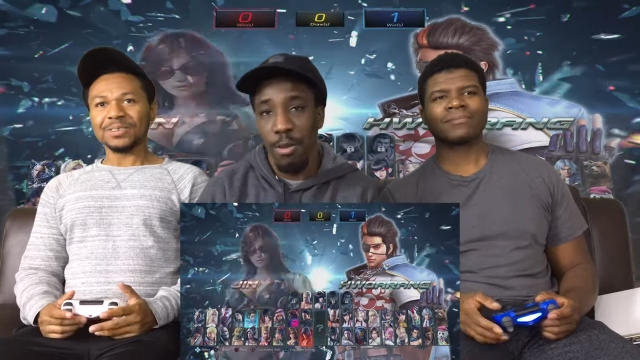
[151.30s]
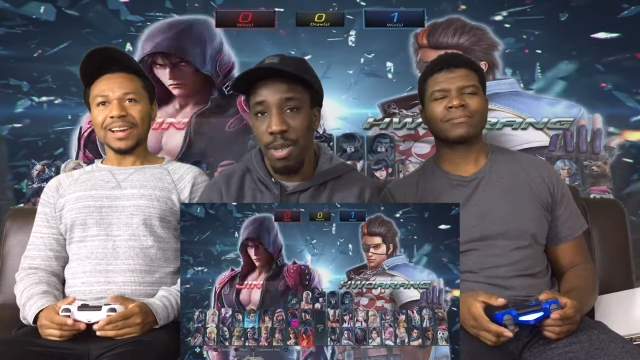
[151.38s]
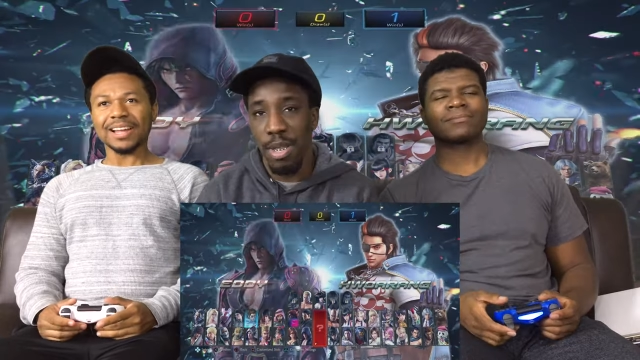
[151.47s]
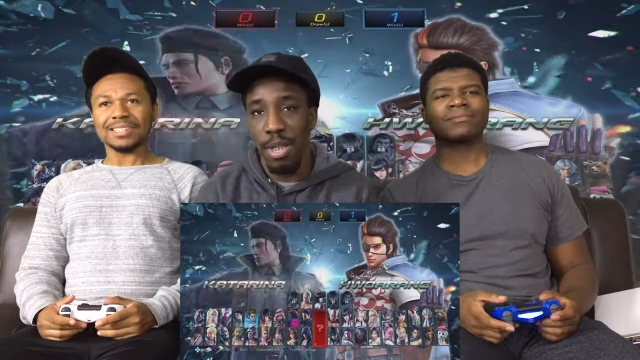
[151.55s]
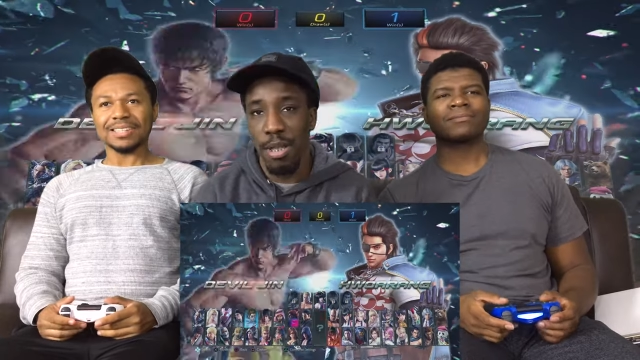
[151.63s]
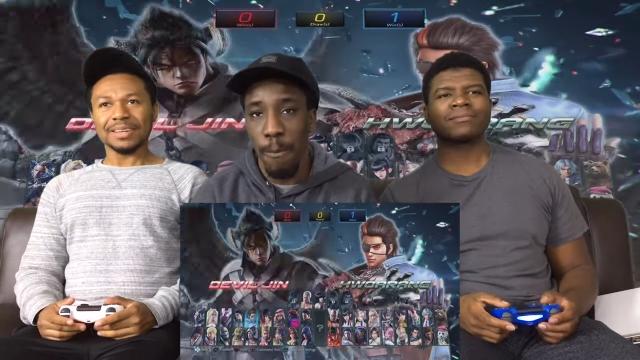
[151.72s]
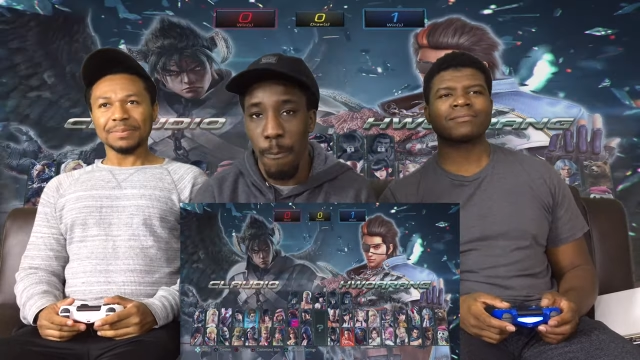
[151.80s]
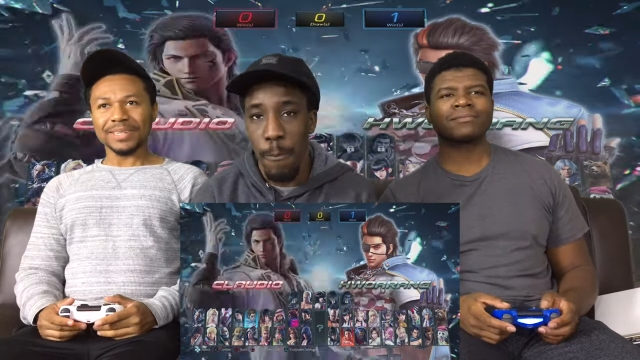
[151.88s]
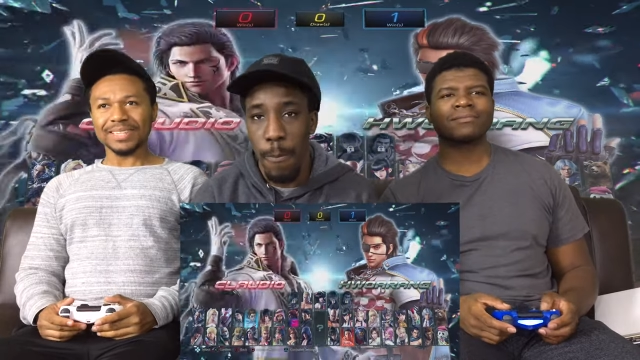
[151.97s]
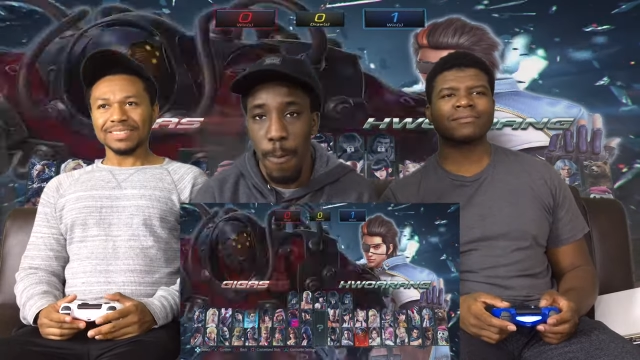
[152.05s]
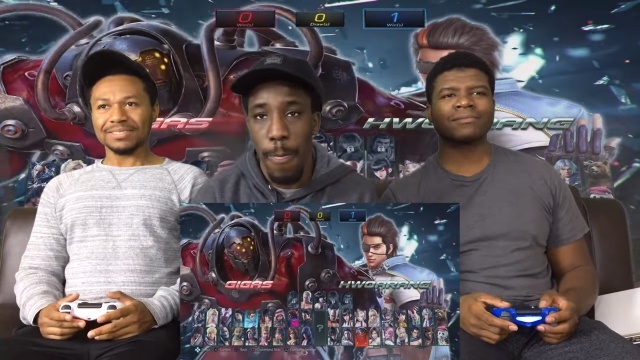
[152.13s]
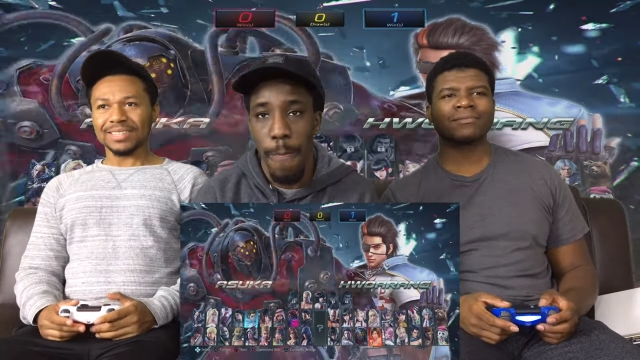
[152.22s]
Speaker 1: do that to him
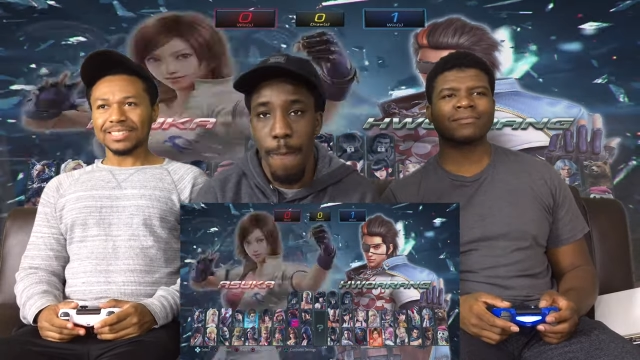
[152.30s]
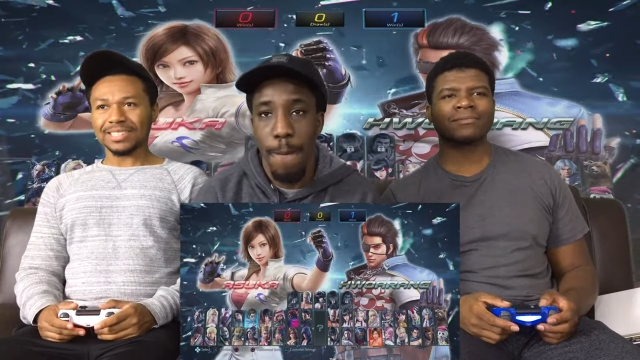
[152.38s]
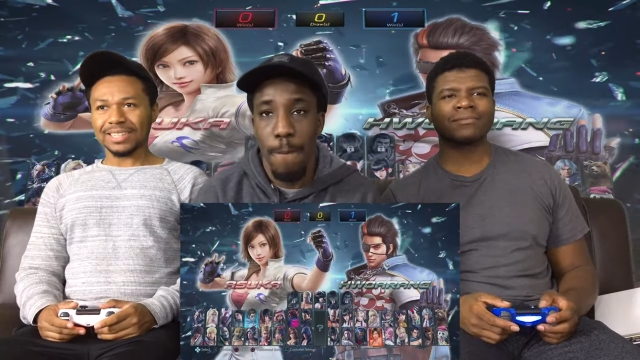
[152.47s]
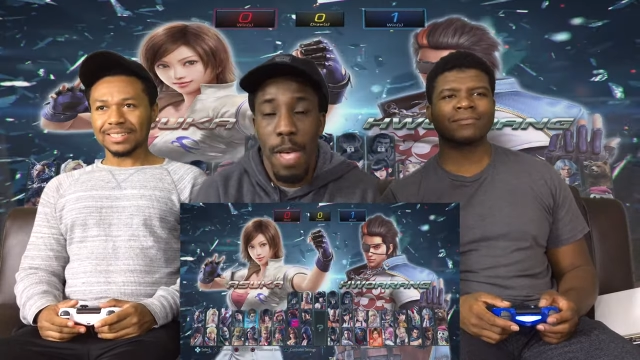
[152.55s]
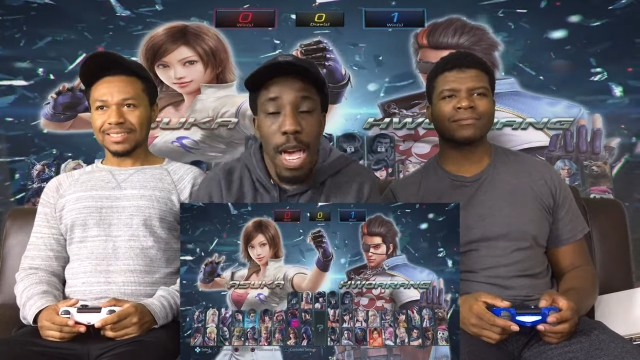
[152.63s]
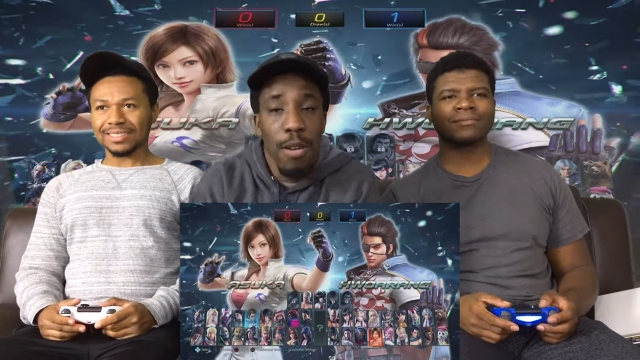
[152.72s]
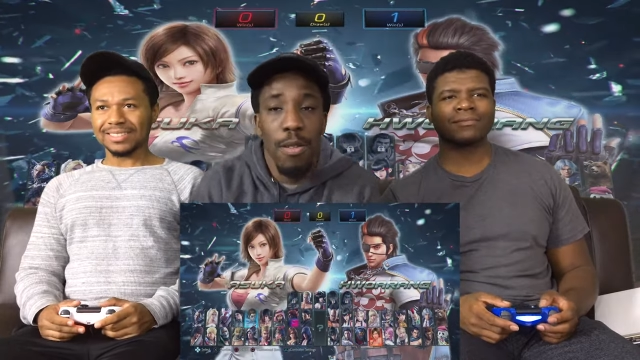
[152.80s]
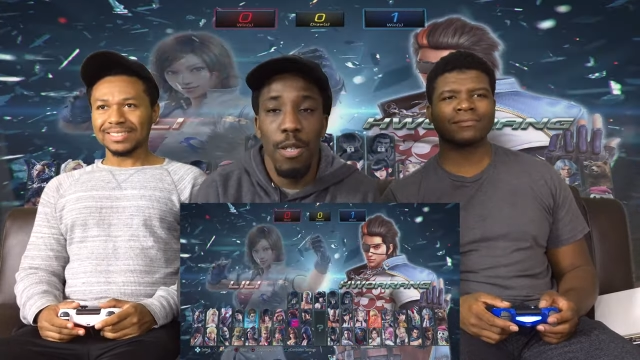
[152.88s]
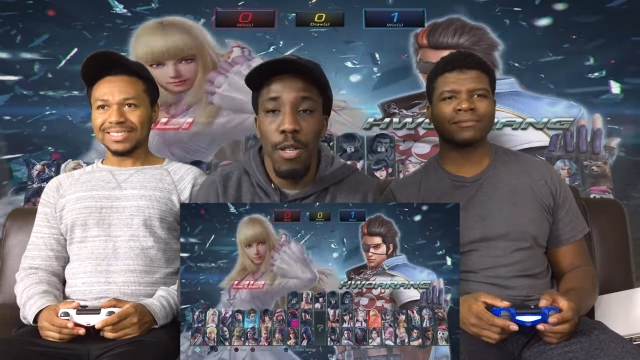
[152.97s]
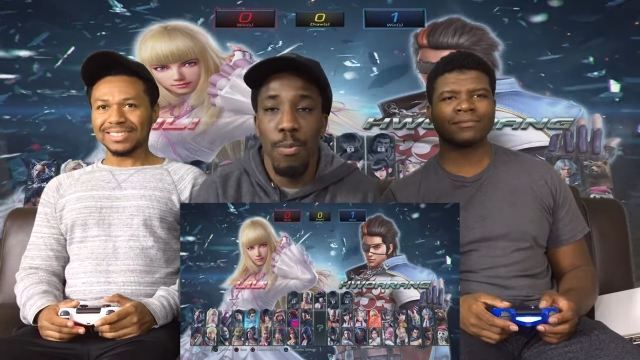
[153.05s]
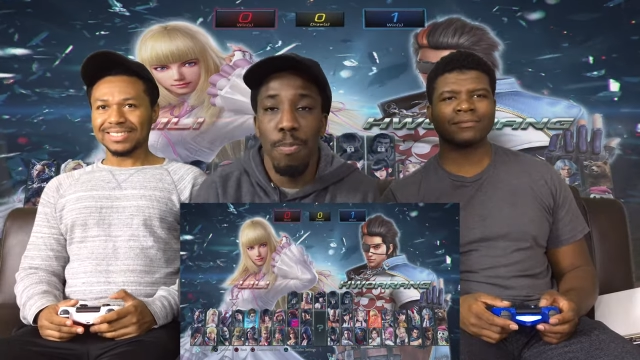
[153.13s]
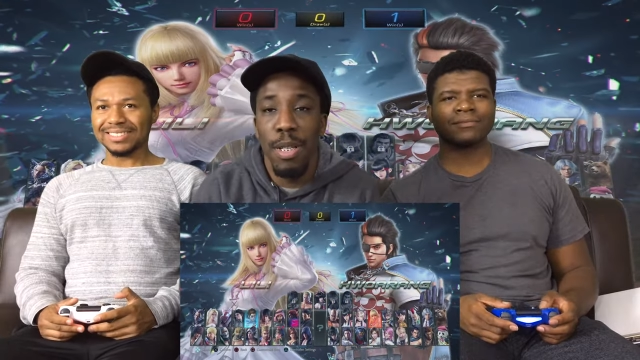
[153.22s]
again, Devin? I don't
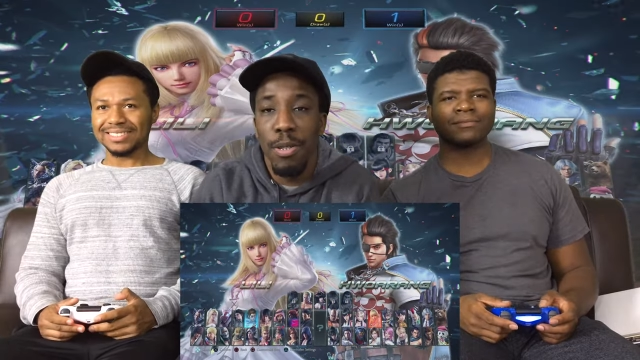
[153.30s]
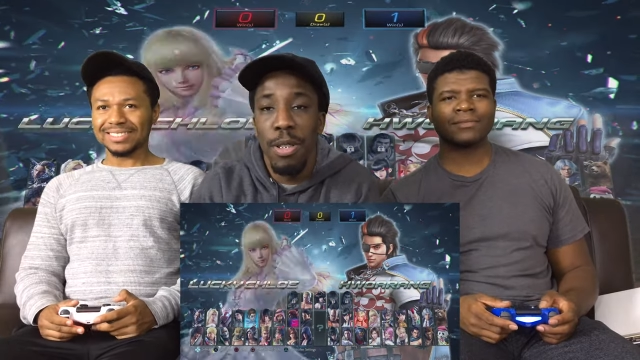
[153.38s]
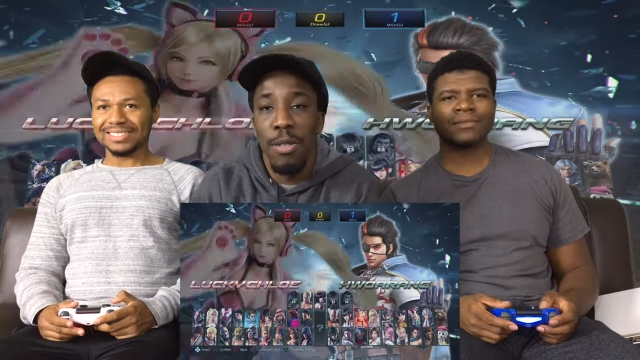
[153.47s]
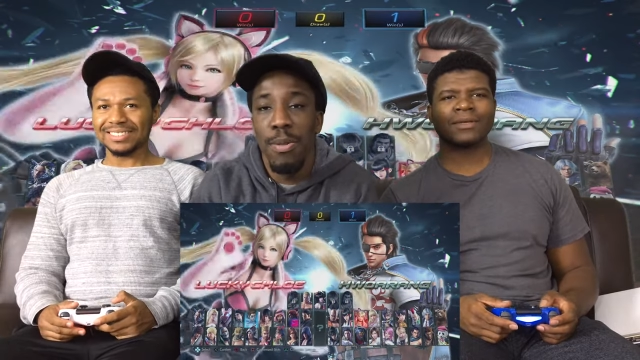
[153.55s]
know. Pick who you